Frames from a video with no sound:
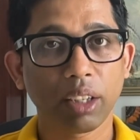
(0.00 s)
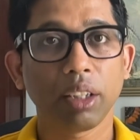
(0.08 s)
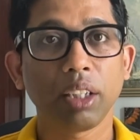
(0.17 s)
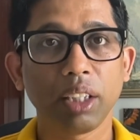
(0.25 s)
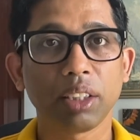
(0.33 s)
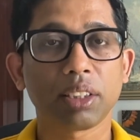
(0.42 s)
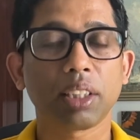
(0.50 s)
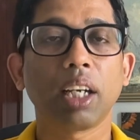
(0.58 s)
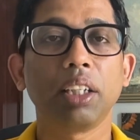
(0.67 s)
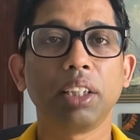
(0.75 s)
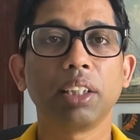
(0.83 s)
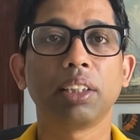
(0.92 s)
It's
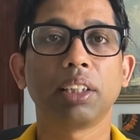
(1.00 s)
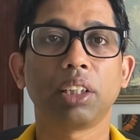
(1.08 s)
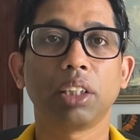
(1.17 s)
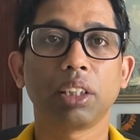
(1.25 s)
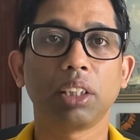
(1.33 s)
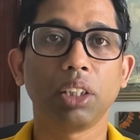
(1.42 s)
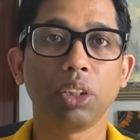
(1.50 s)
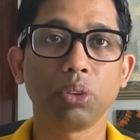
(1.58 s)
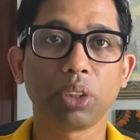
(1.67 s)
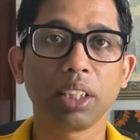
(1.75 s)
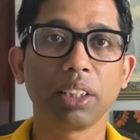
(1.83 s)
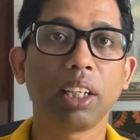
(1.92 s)
ideal that you
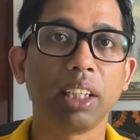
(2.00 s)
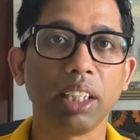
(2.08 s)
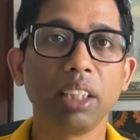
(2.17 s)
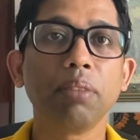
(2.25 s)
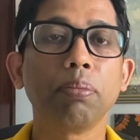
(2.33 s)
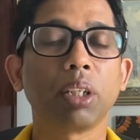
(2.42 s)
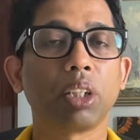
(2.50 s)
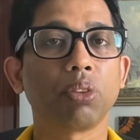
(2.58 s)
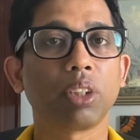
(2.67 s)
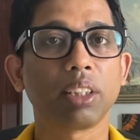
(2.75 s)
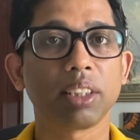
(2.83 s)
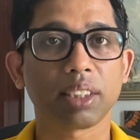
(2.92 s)
take the lead, but you
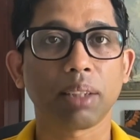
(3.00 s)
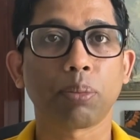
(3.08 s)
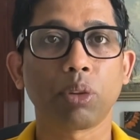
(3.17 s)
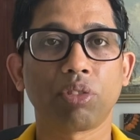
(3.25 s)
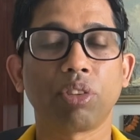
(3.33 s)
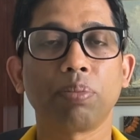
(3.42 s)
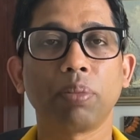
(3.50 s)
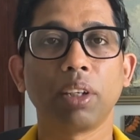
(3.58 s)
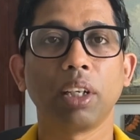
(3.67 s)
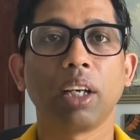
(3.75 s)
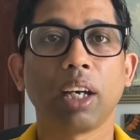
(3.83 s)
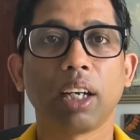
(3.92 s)
take the support from
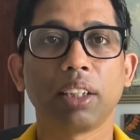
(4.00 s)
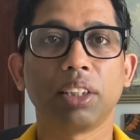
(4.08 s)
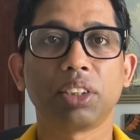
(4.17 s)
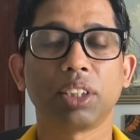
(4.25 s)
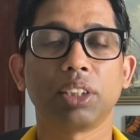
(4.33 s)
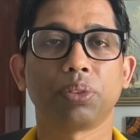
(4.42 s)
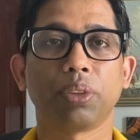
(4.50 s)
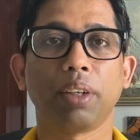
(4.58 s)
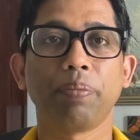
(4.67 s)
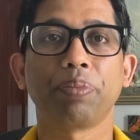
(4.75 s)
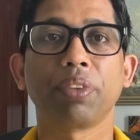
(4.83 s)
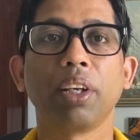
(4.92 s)
others as well.
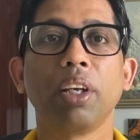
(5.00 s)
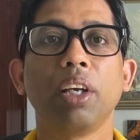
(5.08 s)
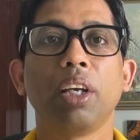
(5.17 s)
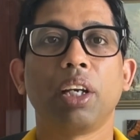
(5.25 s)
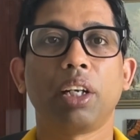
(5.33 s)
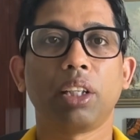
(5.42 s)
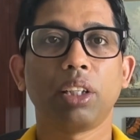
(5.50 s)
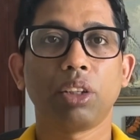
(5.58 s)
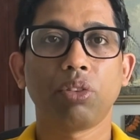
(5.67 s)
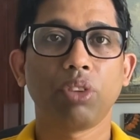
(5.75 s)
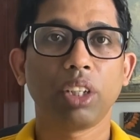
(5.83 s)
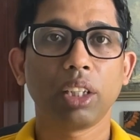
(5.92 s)

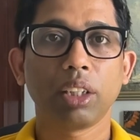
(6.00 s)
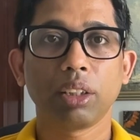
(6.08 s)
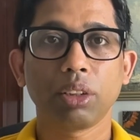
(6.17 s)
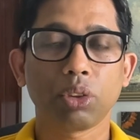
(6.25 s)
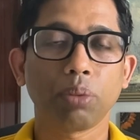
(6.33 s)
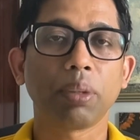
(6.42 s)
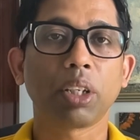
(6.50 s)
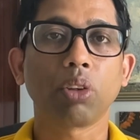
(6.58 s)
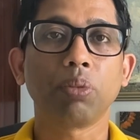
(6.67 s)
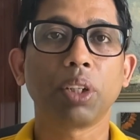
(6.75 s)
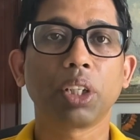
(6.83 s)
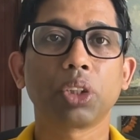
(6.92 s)
Another way to make
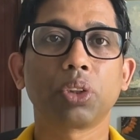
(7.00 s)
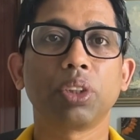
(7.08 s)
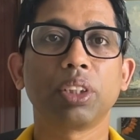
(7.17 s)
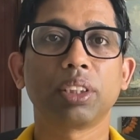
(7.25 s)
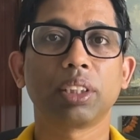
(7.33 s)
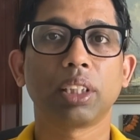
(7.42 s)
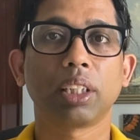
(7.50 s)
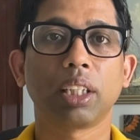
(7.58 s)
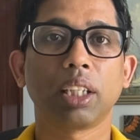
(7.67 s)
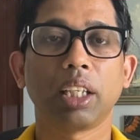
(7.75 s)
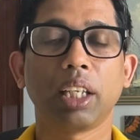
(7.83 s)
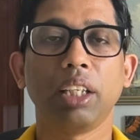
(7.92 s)
communication is
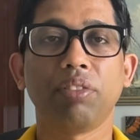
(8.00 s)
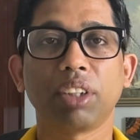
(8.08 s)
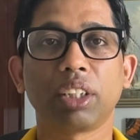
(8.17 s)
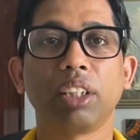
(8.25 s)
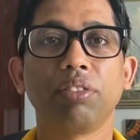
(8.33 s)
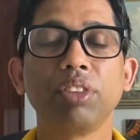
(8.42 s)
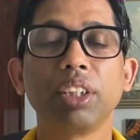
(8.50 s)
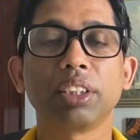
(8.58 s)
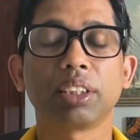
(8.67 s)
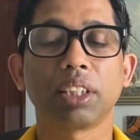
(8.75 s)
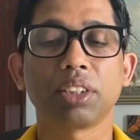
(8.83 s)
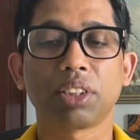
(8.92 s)
effective
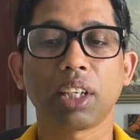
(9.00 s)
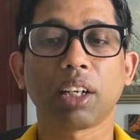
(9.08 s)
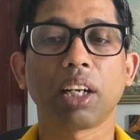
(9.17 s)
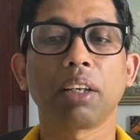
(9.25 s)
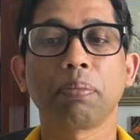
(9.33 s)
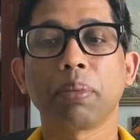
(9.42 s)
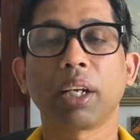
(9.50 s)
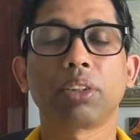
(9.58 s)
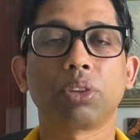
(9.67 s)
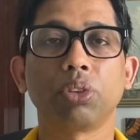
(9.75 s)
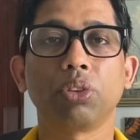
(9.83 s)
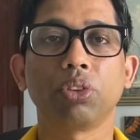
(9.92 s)
is circling
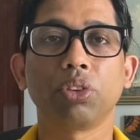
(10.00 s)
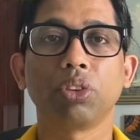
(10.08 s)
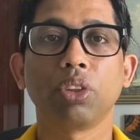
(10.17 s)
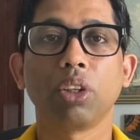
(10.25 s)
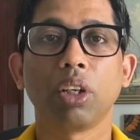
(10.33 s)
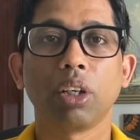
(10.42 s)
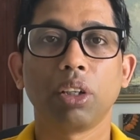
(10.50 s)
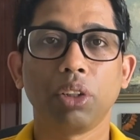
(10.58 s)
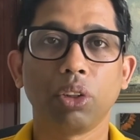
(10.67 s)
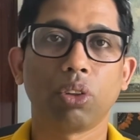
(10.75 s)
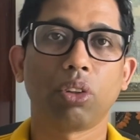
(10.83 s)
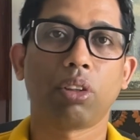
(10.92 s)
back to
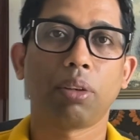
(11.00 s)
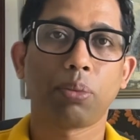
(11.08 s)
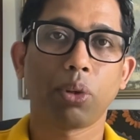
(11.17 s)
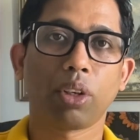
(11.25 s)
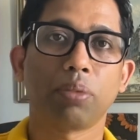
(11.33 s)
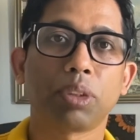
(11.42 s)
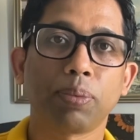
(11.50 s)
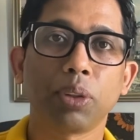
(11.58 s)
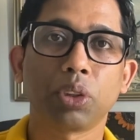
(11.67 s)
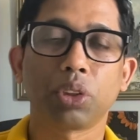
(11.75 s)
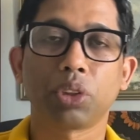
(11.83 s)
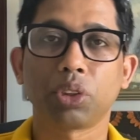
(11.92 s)
your program
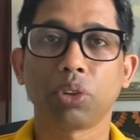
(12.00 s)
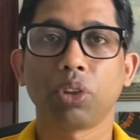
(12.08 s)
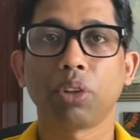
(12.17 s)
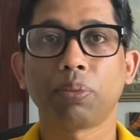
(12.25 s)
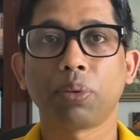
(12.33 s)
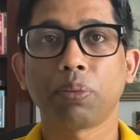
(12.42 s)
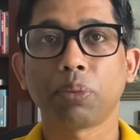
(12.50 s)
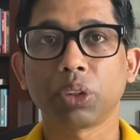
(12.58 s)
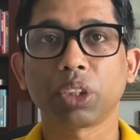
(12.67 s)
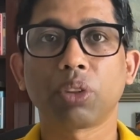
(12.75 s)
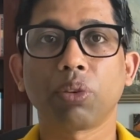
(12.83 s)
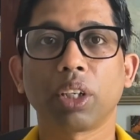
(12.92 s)
sponsors or your
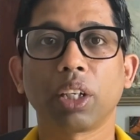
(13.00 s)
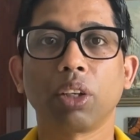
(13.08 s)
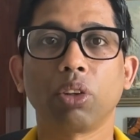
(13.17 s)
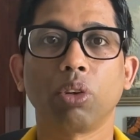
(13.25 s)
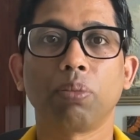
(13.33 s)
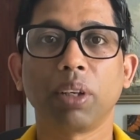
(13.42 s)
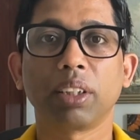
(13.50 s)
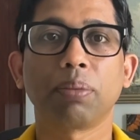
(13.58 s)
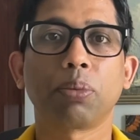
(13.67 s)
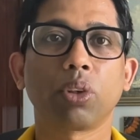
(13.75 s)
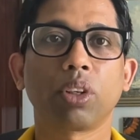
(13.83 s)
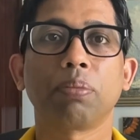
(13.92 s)
project working group, like the
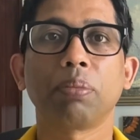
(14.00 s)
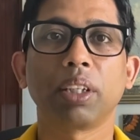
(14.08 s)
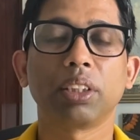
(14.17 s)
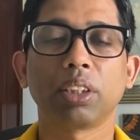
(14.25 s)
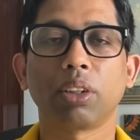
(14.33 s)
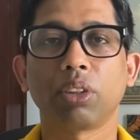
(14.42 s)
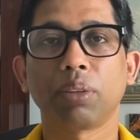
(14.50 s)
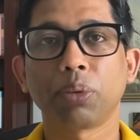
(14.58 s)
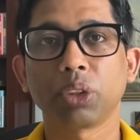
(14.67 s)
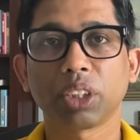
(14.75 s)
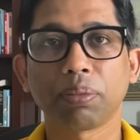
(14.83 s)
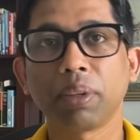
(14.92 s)
program manager or the
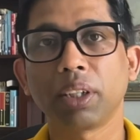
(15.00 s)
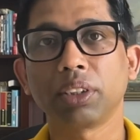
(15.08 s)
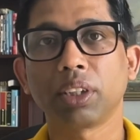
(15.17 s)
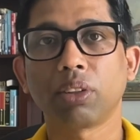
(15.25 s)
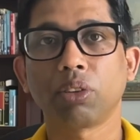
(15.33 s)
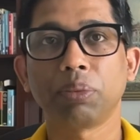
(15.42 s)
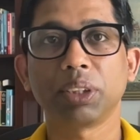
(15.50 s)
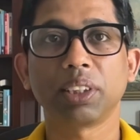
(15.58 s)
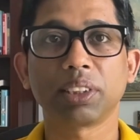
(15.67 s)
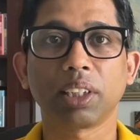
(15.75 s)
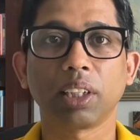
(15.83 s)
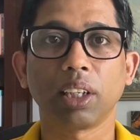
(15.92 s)
project manager or
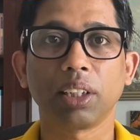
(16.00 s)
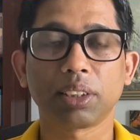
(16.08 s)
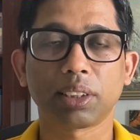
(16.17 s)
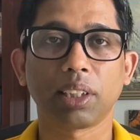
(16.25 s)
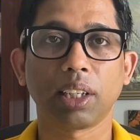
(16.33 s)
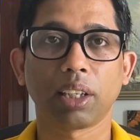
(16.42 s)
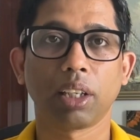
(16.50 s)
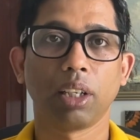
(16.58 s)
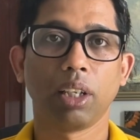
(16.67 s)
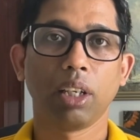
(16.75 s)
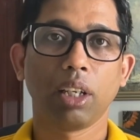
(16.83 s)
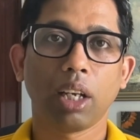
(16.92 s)
business analysts, like
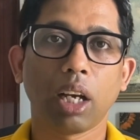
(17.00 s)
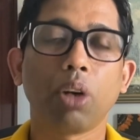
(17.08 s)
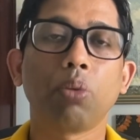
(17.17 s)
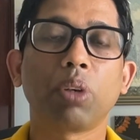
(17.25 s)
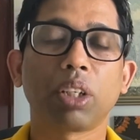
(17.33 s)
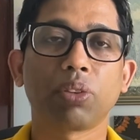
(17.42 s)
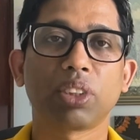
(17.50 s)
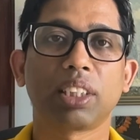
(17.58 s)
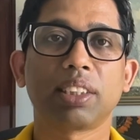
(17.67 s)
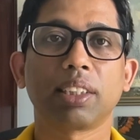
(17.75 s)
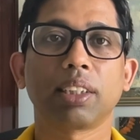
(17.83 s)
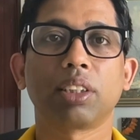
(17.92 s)
what was the
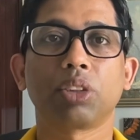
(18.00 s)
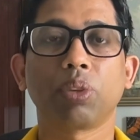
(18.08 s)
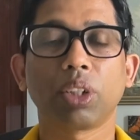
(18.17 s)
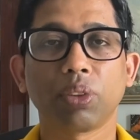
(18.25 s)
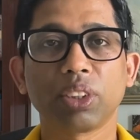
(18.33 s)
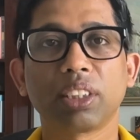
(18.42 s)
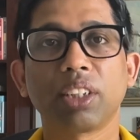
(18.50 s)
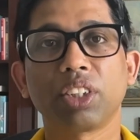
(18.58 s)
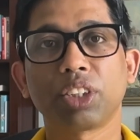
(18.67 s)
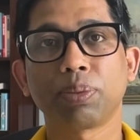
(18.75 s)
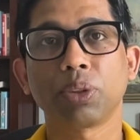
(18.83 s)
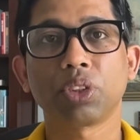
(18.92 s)
success, what was the
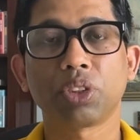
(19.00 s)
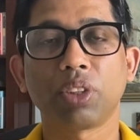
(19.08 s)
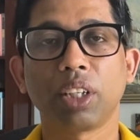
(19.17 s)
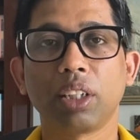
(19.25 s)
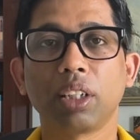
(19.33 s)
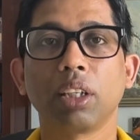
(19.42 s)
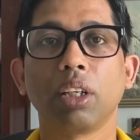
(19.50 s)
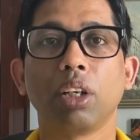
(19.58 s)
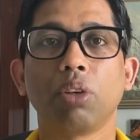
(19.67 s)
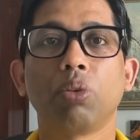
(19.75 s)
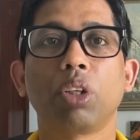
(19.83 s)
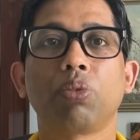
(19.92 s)
response rate,
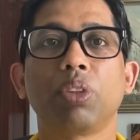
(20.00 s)
what